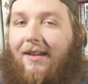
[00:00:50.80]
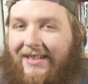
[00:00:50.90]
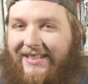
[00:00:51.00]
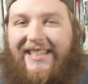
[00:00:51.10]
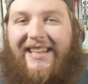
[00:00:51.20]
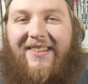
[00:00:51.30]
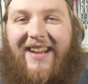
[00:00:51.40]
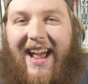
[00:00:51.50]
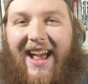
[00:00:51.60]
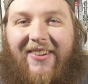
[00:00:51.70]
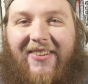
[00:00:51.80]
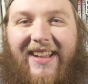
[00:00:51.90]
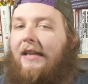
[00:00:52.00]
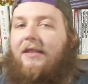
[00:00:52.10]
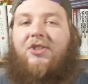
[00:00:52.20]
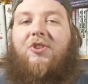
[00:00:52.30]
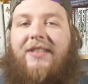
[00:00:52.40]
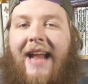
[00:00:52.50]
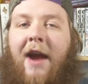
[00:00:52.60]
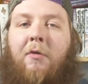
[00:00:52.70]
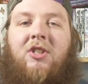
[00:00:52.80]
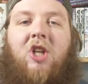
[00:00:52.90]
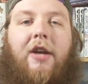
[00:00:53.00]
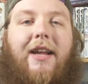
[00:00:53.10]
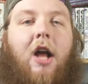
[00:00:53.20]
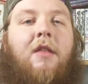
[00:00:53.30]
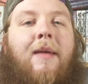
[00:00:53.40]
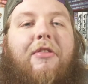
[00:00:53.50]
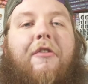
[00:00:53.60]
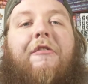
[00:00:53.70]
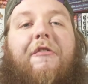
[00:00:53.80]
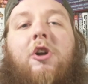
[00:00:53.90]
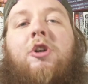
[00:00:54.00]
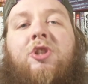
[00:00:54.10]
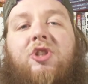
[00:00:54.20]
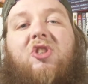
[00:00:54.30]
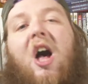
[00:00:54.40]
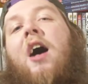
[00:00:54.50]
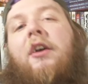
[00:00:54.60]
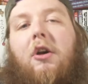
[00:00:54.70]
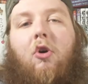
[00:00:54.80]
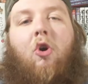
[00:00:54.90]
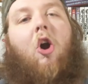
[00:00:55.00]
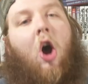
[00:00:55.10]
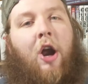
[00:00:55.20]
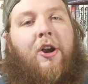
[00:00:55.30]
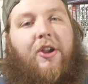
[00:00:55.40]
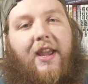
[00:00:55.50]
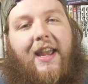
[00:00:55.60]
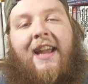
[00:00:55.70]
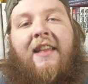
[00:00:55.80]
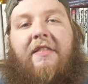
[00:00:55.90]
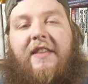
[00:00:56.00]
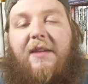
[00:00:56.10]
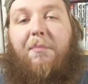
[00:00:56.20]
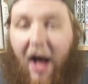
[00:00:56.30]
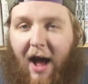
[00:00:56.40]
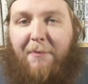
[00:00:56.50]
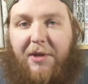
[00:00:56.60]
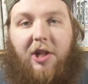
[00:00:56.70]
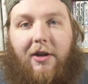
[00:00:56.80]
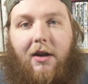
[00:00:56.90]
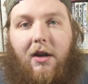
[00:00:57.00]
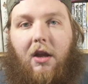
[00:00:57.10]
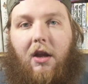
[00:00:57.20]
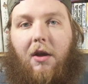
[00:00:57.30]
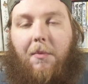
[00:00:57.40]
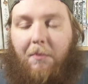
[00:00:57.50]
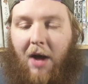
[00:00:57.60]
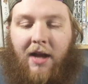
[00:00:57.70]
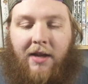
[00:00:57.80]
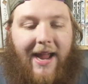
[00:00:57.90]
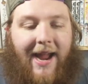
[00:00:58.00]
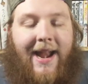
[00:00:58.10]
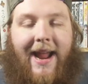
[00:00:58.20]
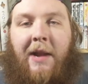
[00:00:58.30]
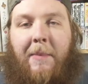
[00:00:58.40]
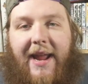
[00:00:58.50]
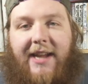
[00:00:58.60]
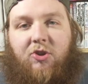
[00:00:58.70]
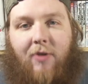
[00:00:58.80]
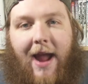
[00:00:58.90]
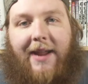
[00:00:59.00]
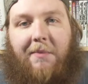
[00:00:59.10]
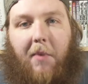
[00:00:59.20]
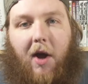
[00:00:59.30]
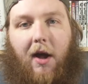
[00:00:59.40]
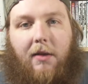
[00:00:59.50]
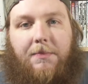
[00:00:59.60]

Until now. So today we're talking all about the first saga or arc in the popular manga and anime Dragon Ball.